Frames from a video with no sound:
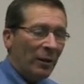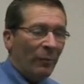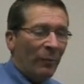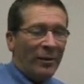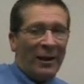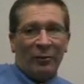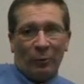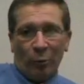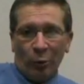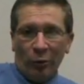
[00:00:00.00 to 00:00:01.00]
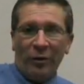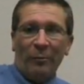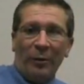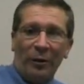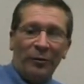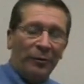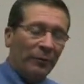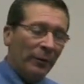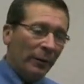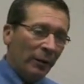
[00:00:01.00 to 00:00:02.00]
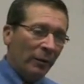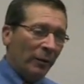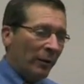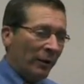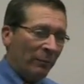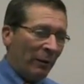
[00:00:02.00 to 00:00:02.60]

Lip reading: by the time it's approved, built, it's